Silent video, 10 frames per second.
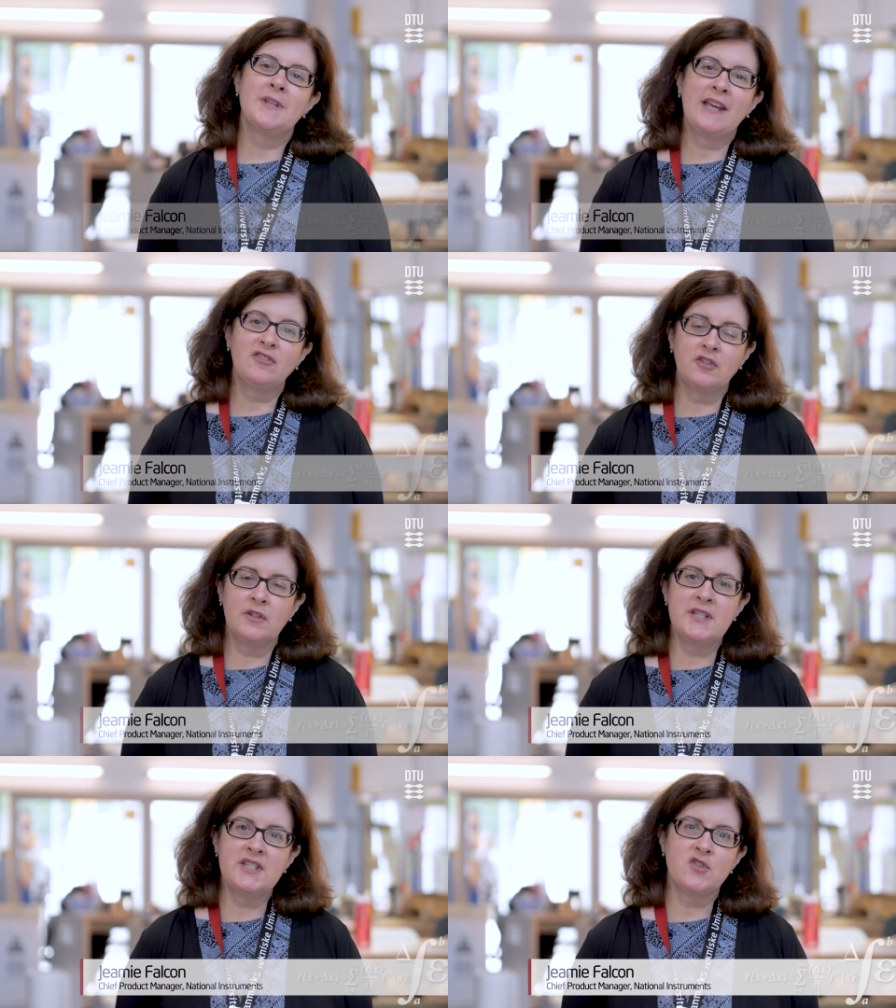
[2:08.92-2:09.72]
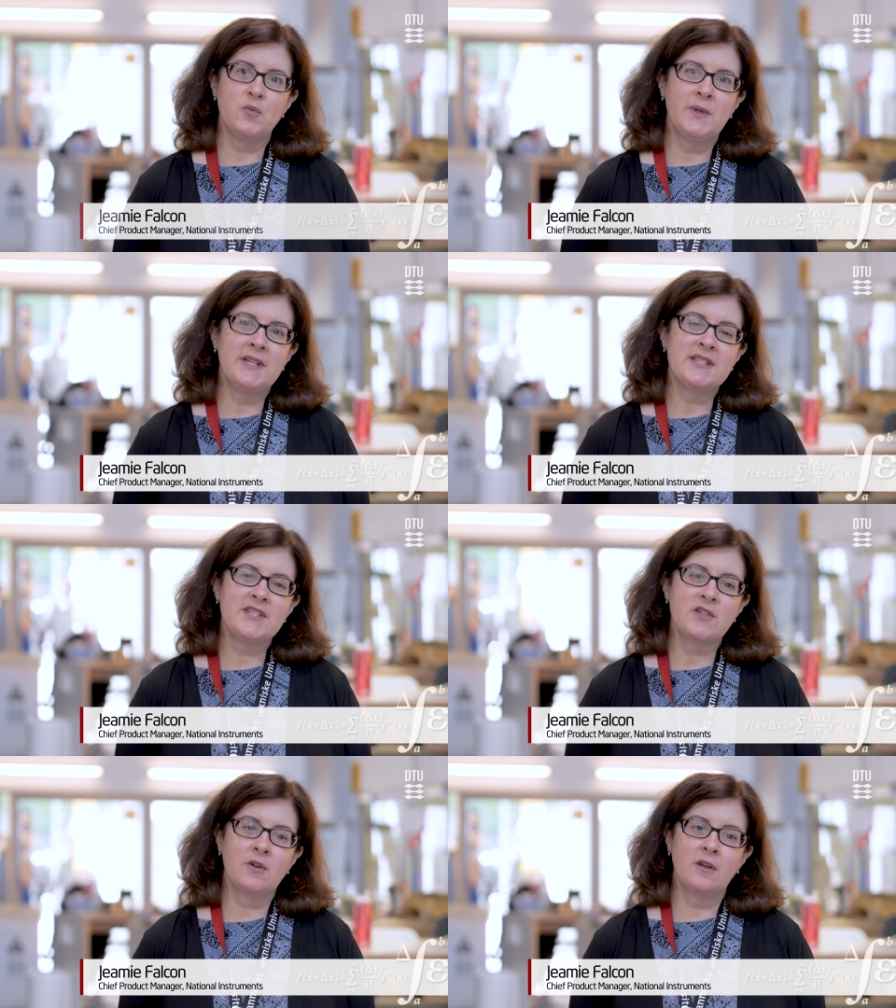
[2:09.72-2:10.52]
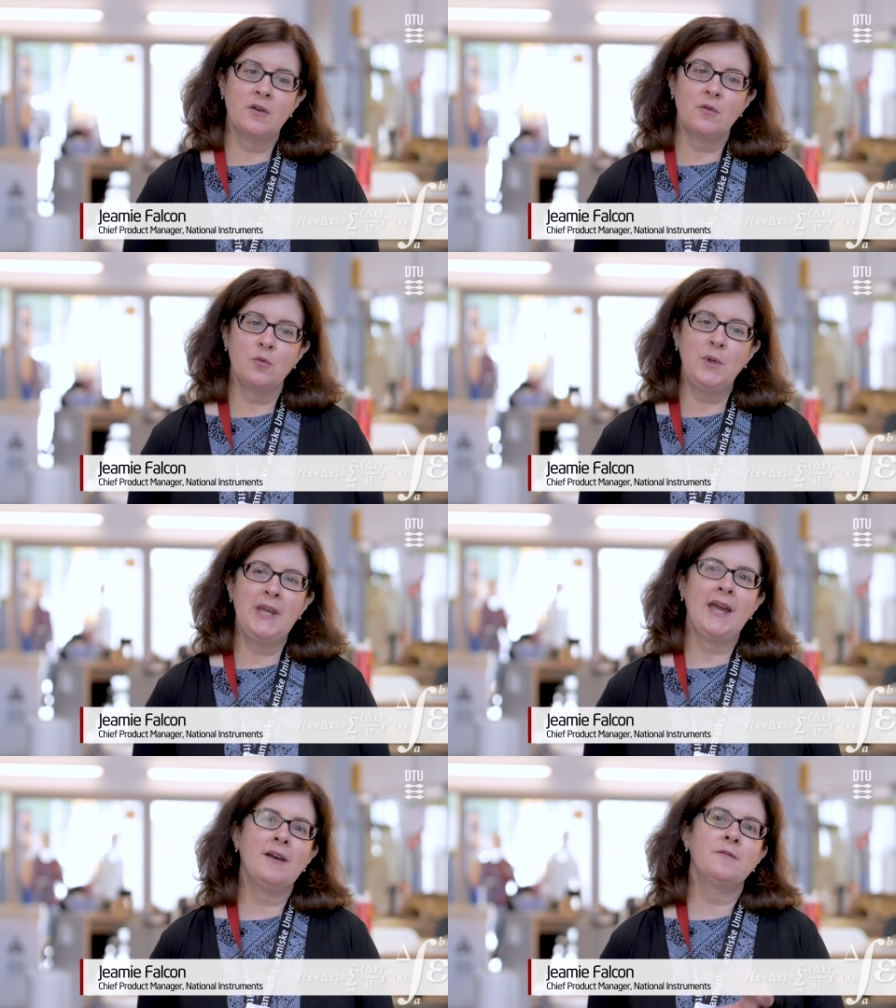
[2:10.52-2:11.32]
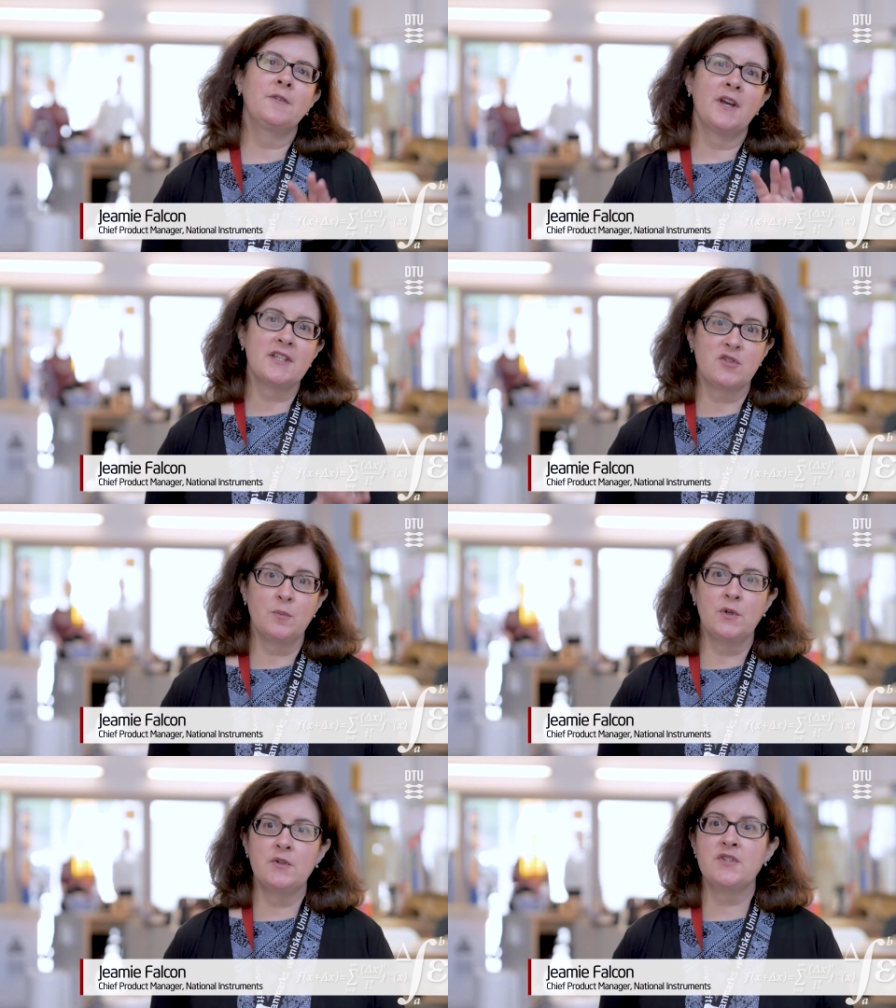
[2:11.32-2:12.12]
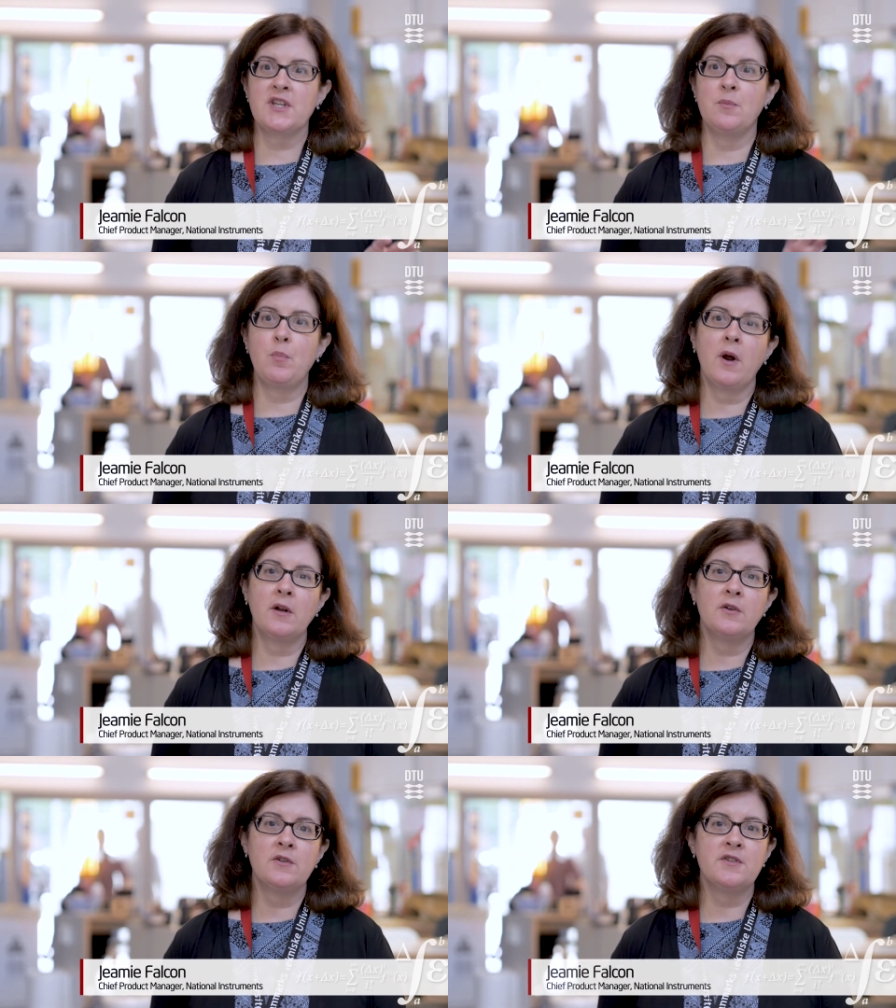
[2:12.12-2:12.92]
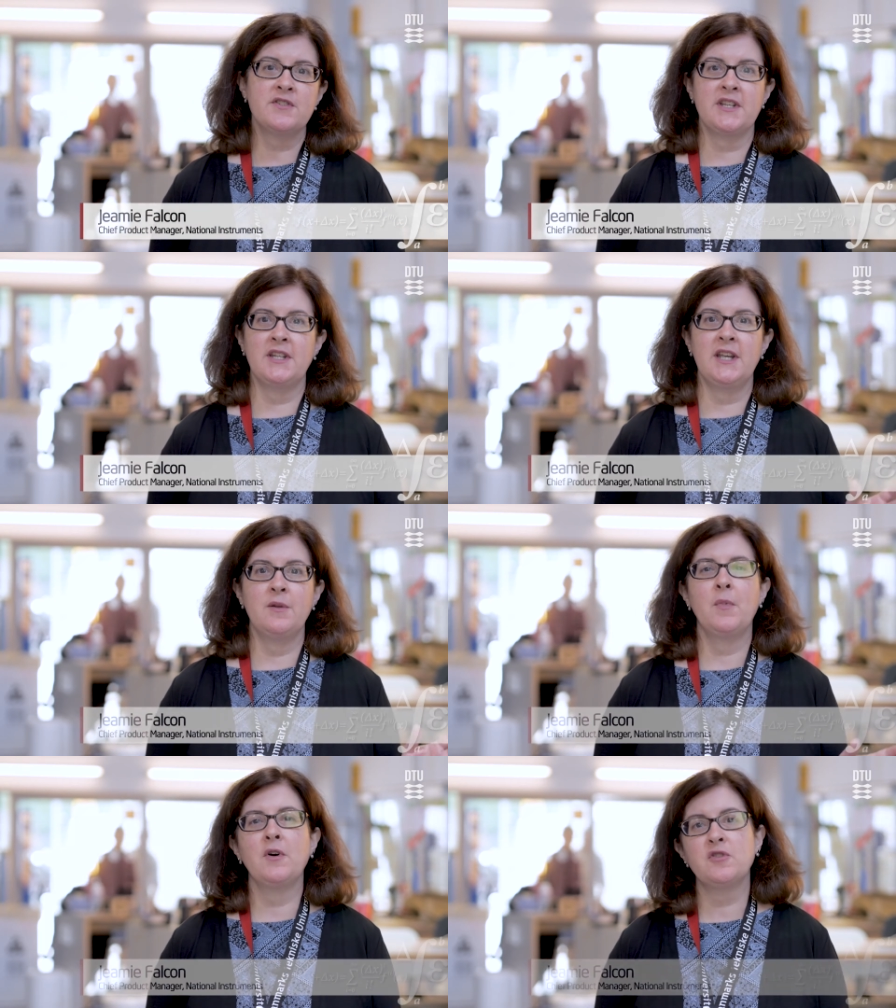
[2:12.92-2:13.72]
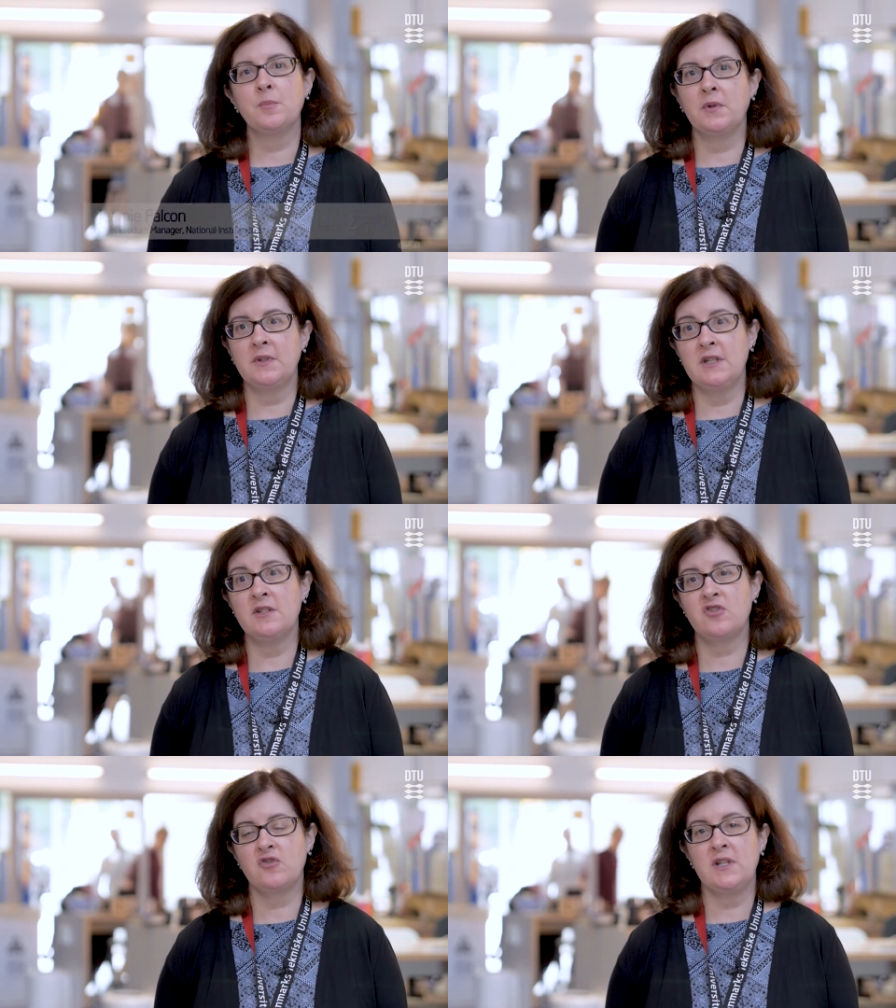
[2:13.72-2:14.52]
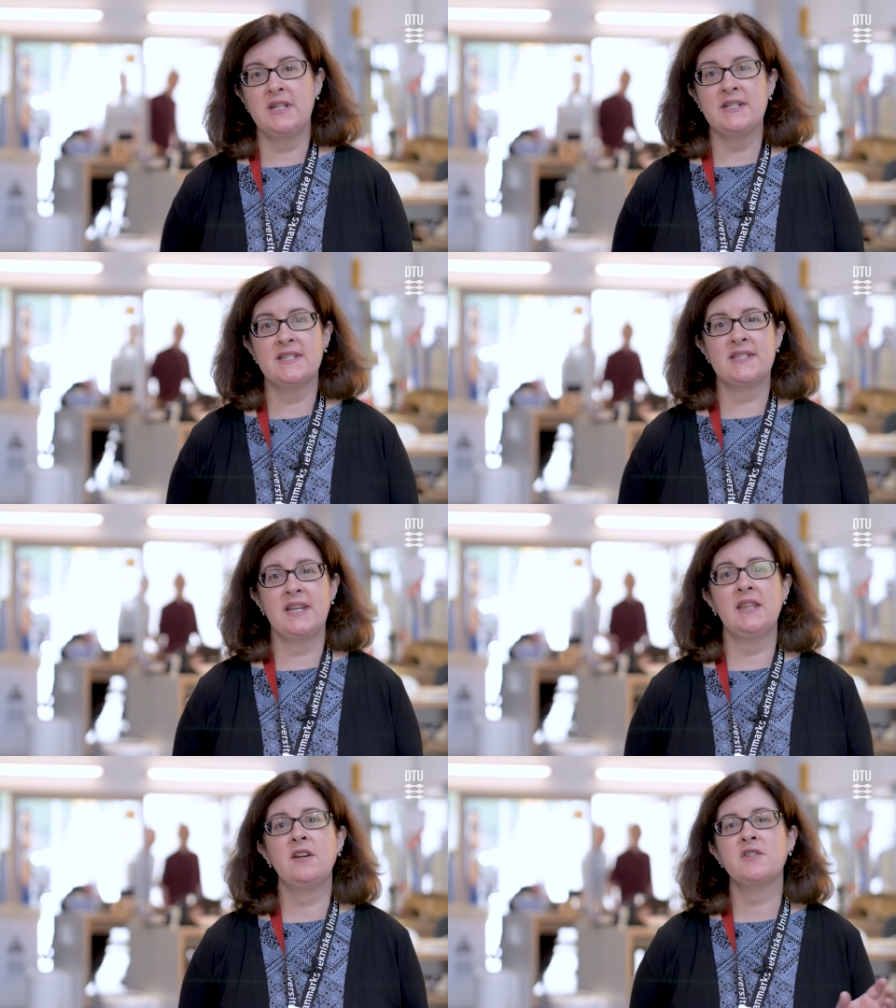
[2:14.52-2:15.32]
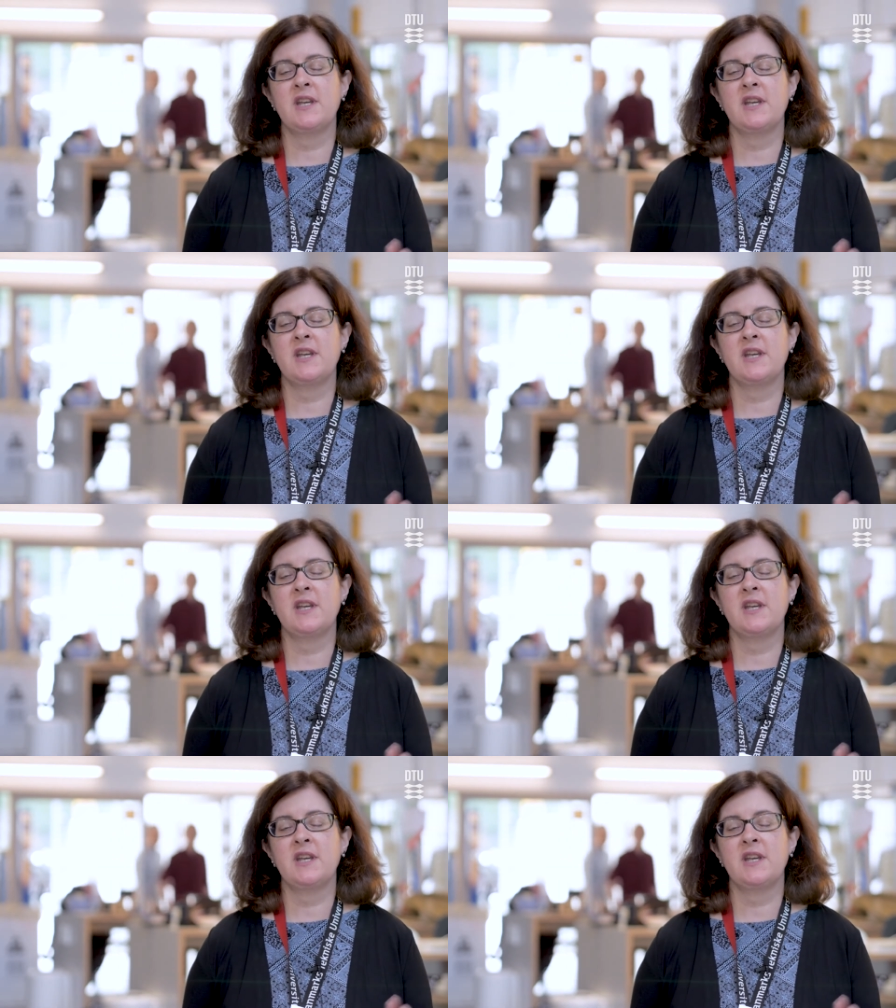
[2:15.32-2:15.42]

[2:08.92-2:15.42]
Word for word: National Instruments we have customers and partners in, in, multiple industries, and they're